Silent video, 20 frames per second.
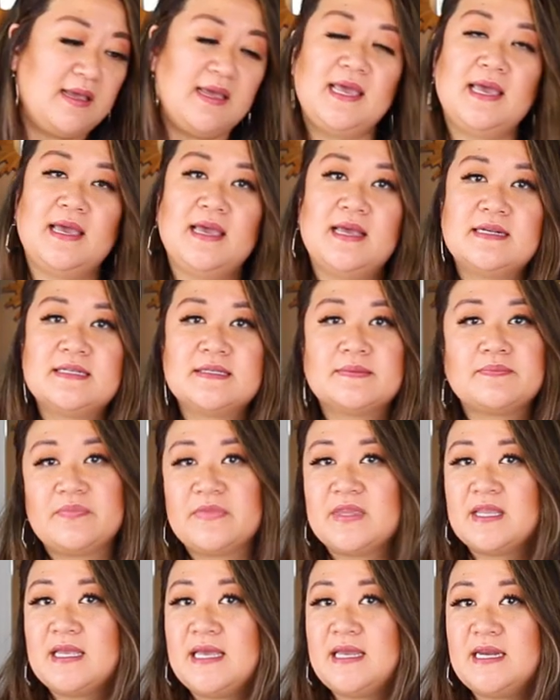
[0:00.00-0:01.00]
And
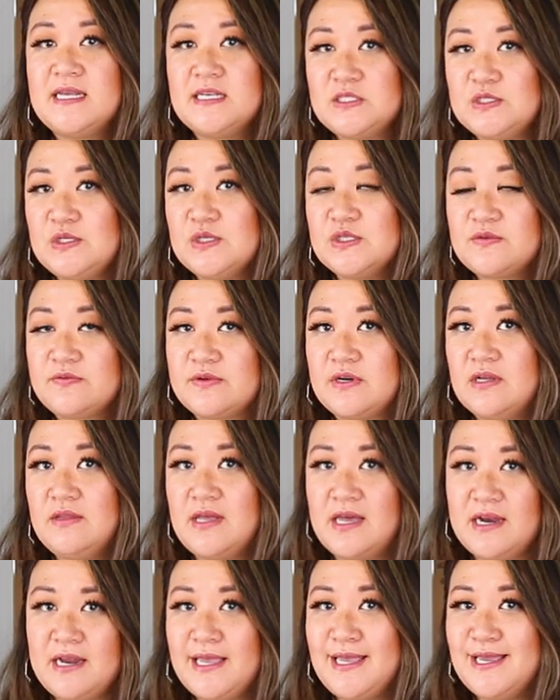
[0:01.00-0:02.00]
it is used for a
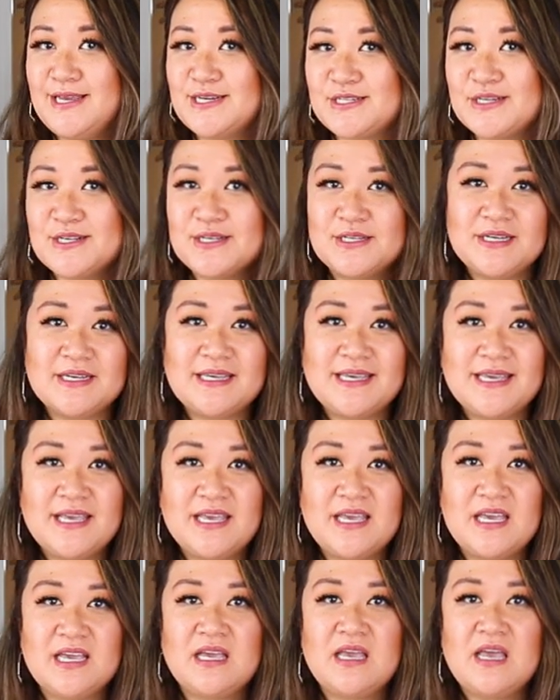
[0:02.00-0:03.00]
lot of Asian
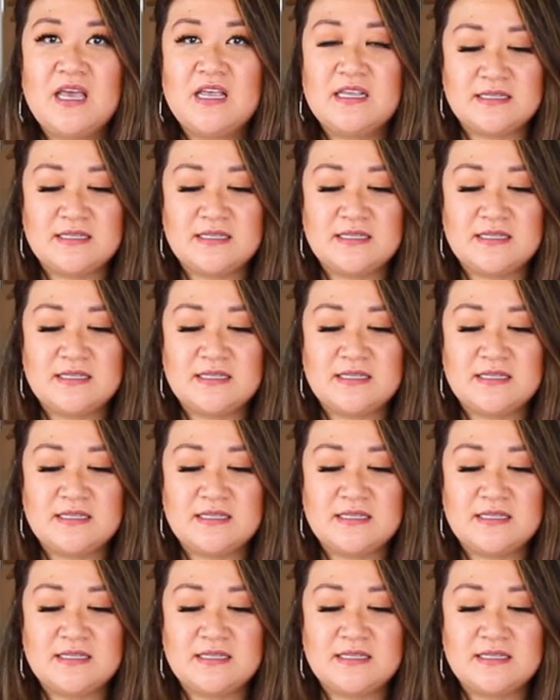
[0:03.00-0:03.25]
cooking,